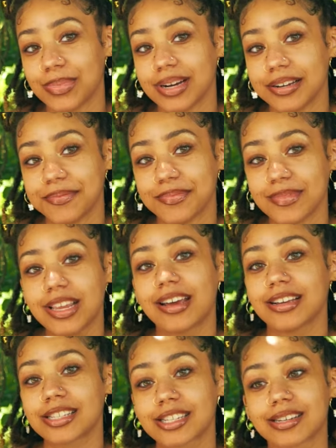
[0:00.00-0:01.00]
but yeah,
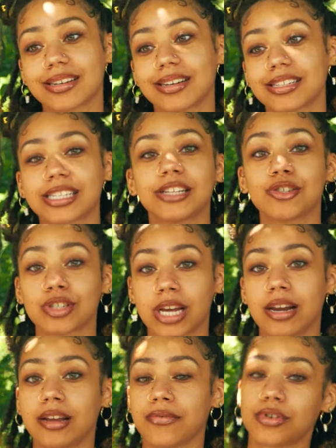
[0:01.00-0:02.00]
it's good. It's
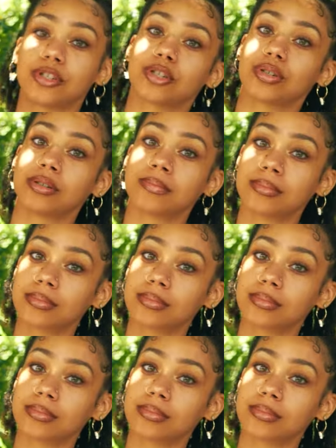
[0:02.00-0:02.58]
entertaining for sure.